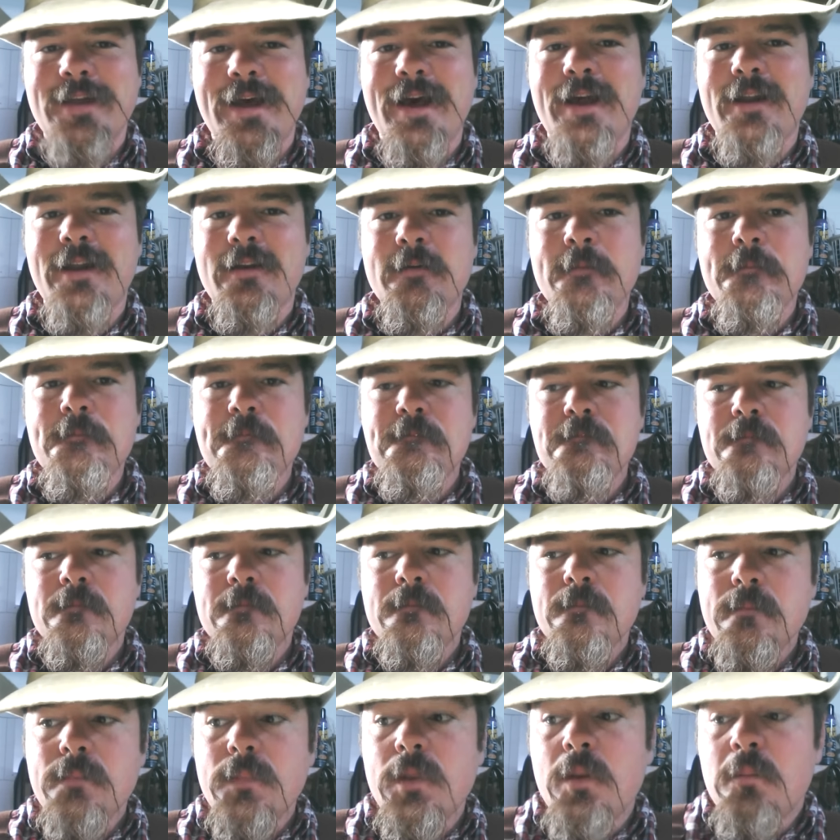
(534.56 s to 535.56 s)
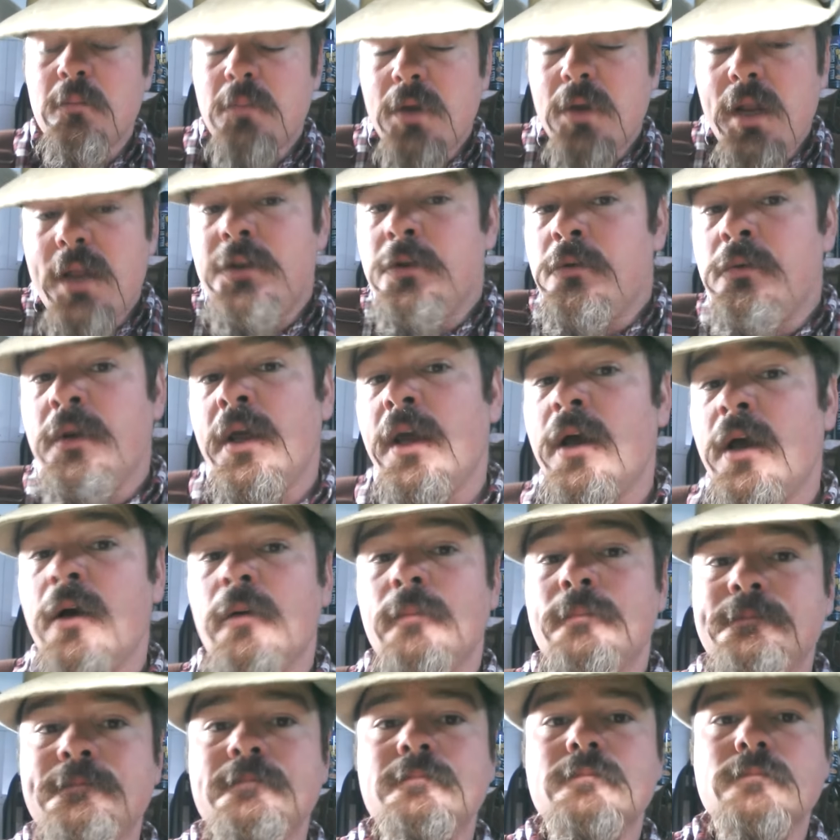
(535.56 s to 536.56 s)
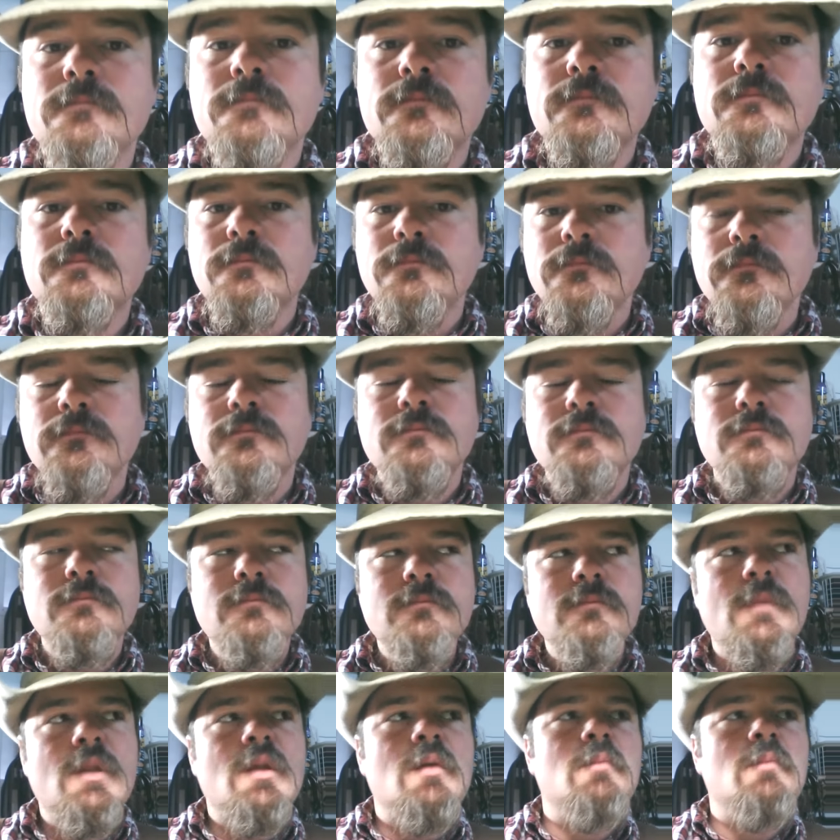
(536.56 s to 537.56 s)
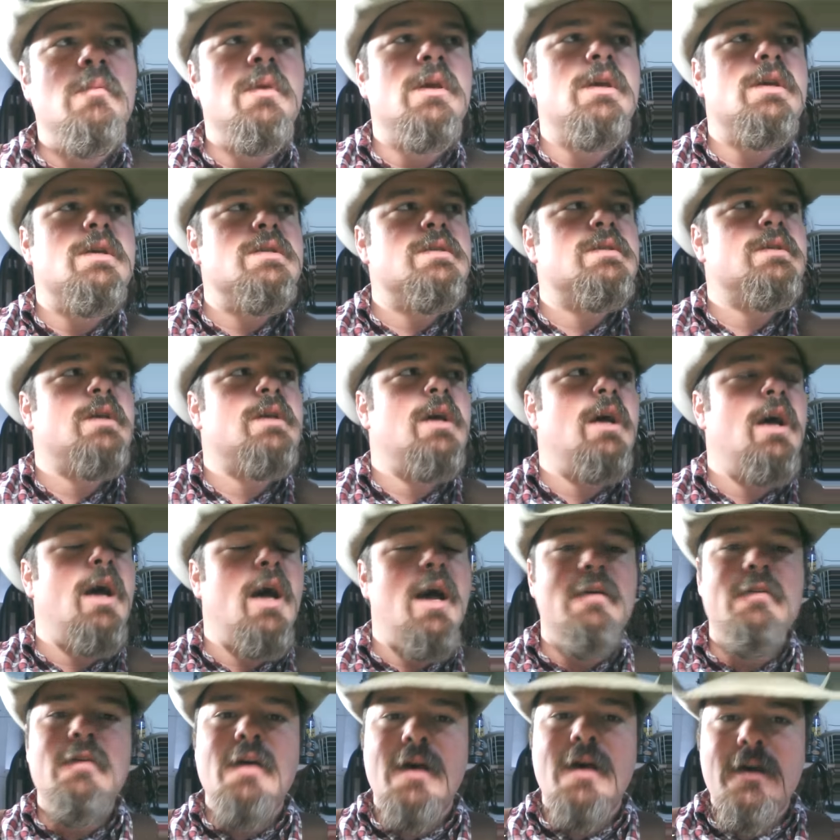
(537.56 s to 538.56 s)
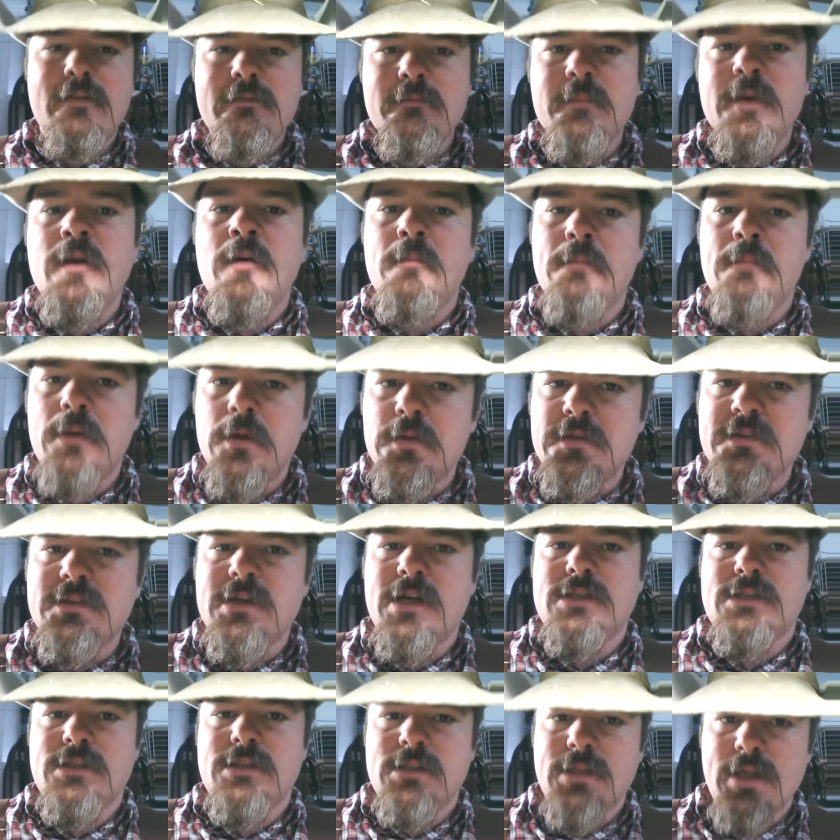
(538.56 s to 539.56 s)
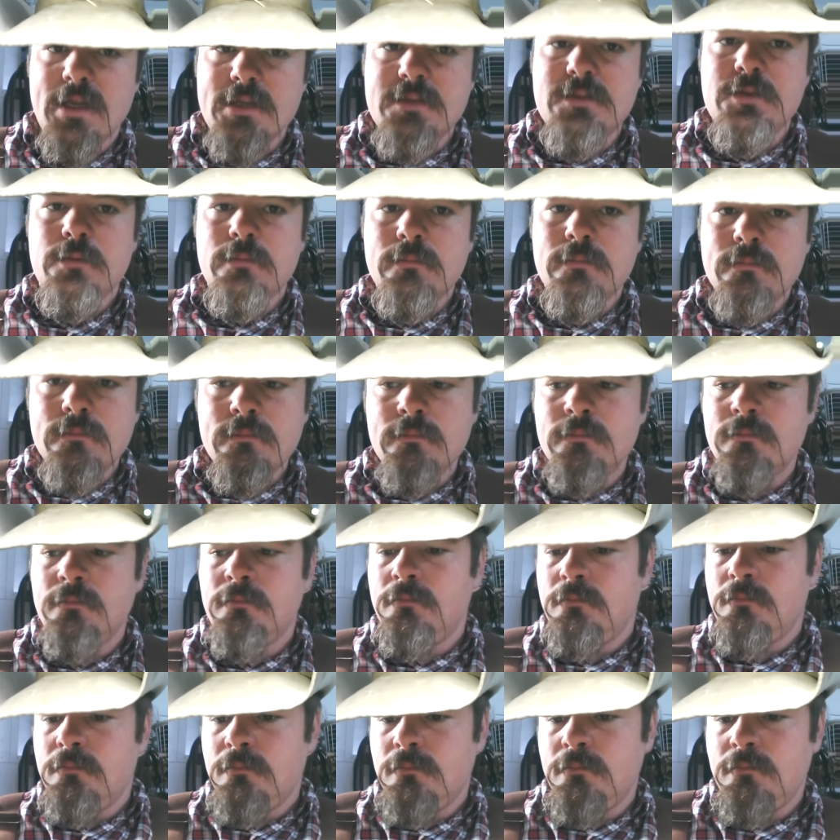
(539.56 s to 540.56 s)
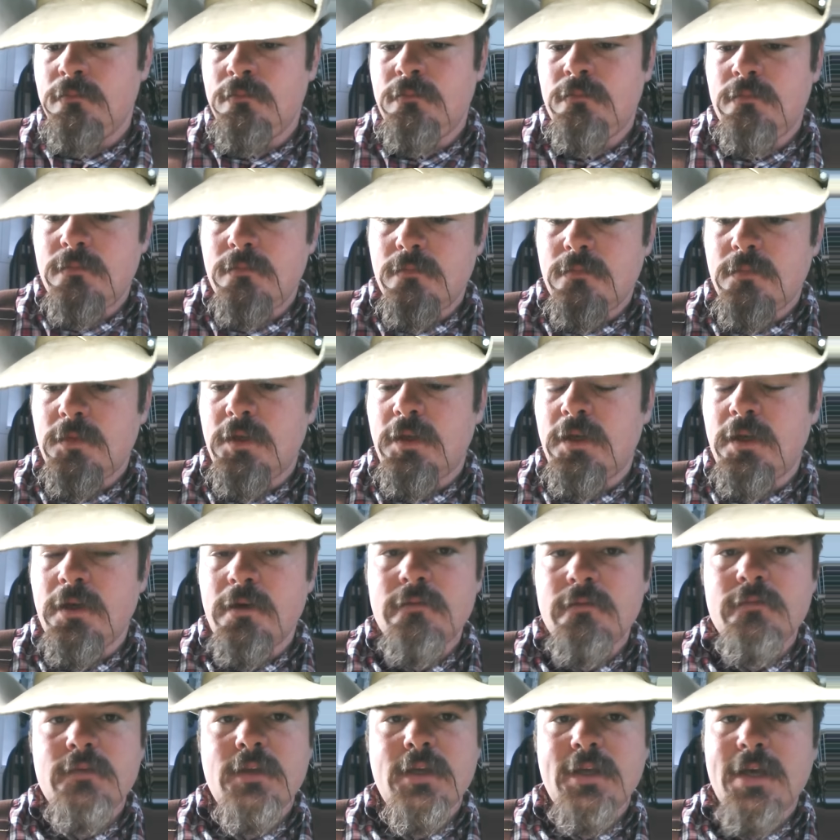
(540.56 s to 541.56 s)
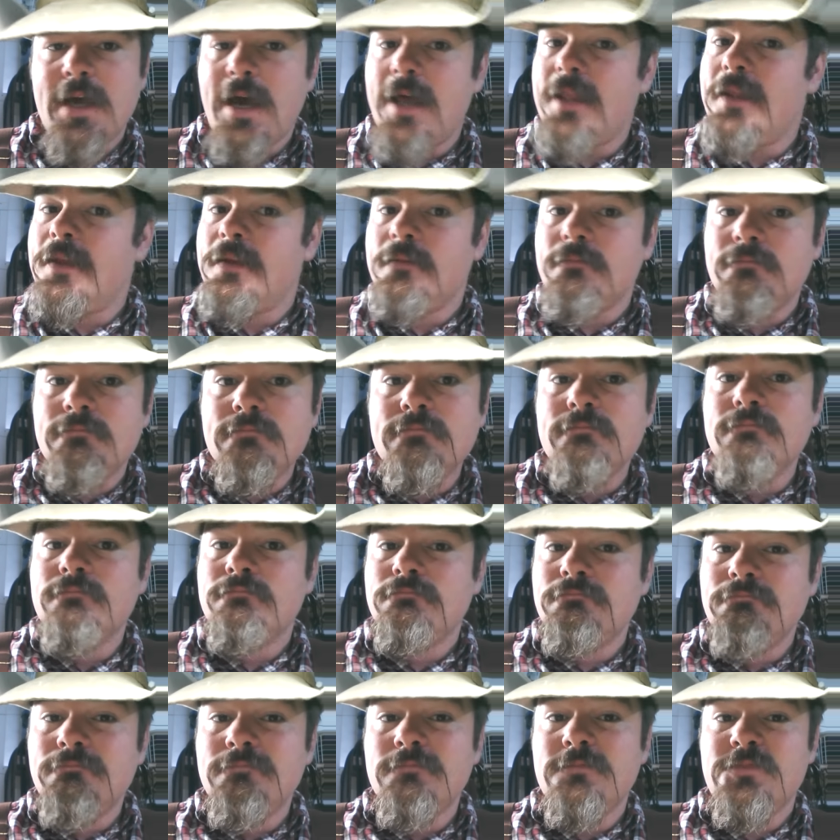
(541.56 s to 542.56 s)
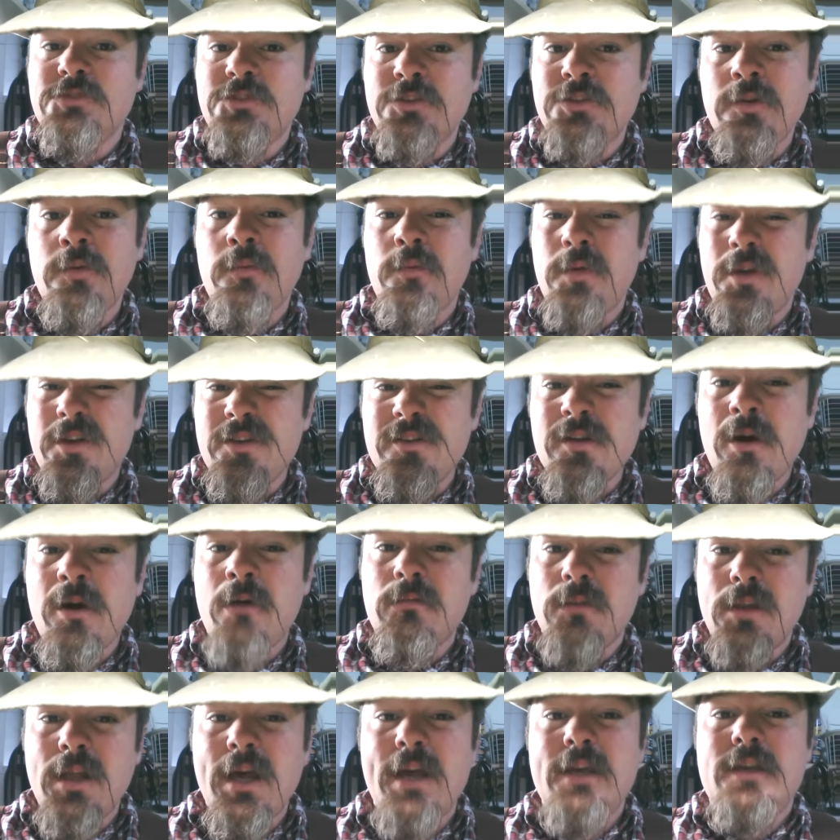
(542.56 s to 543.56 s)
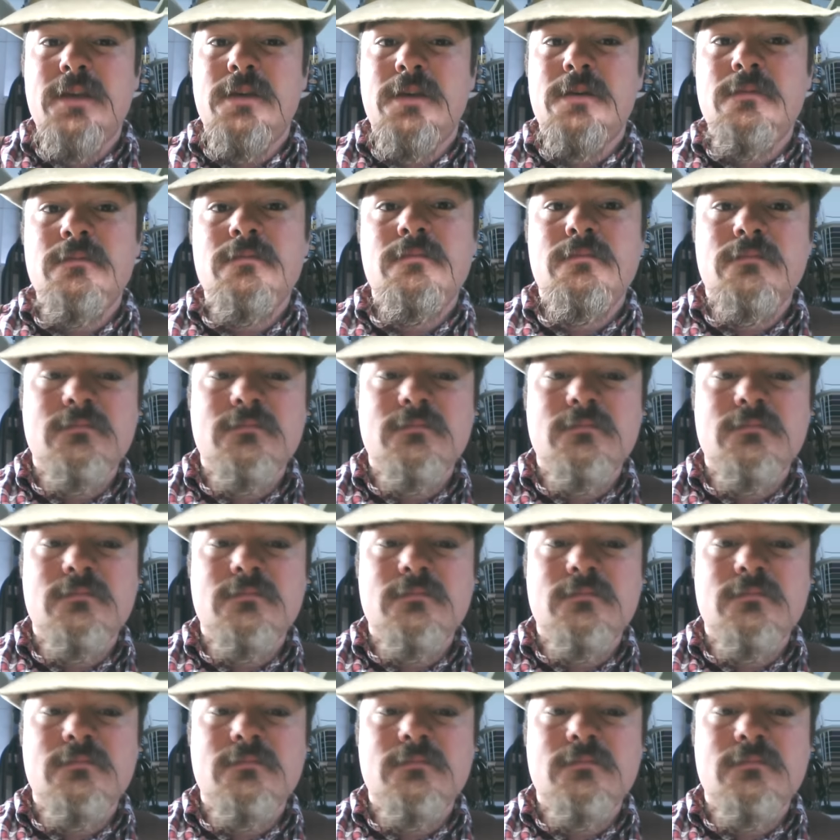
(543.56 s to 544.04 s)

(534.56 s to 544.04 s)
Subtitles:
that, but I do now, because I've been on both sides of that too. You know, the guy that generally don't like you,